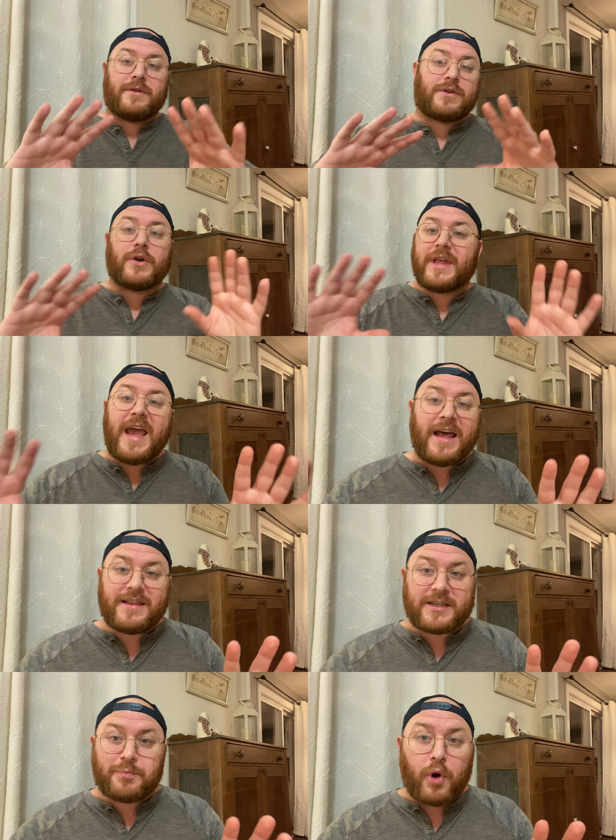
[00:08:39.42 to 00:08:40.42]
So they had
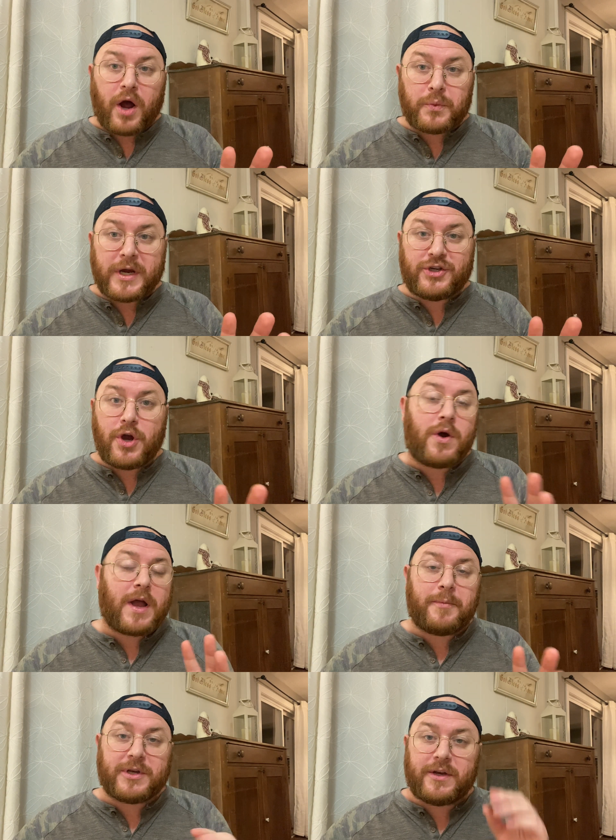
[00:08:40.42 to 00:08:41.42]
this Broadway show a
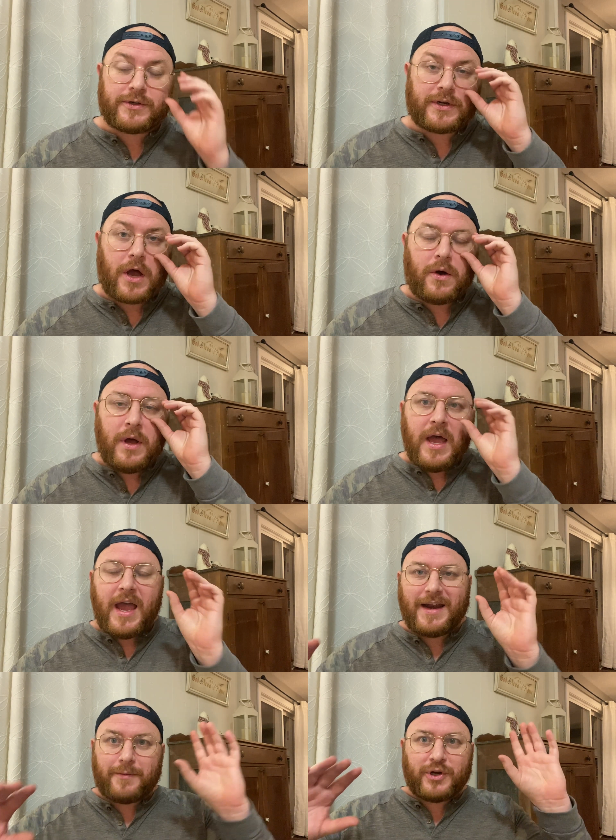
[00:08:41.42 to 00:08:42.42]
couple years ago,
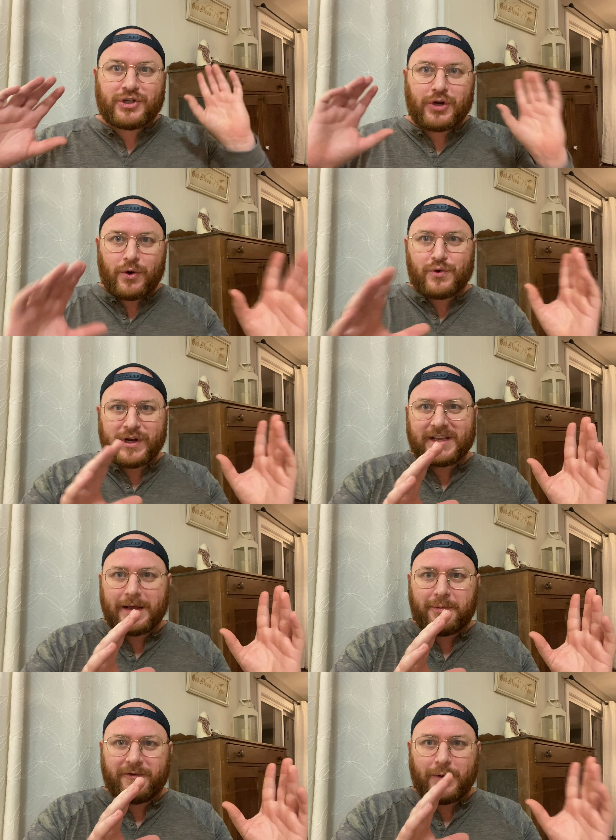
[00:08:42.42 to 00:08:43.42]
and I'm gonna show a quick
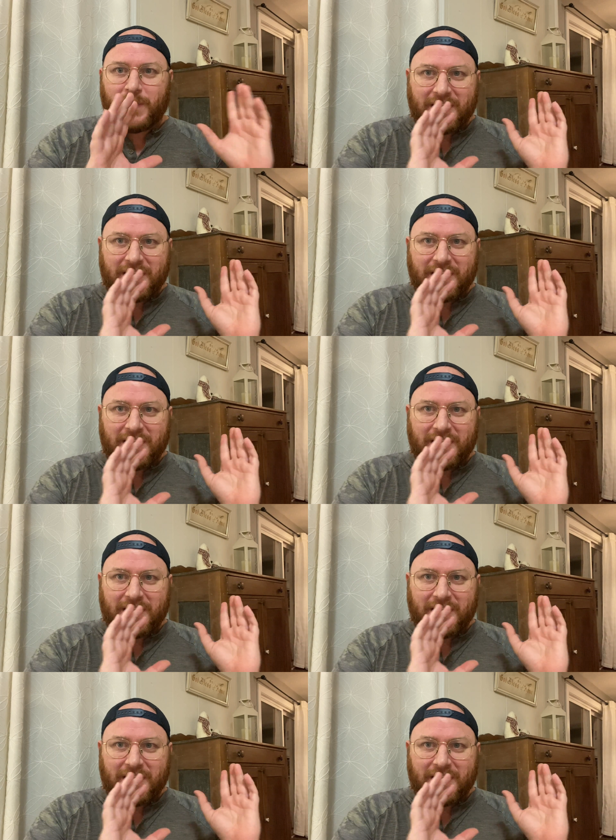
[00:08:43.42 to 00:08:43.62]
clip of it right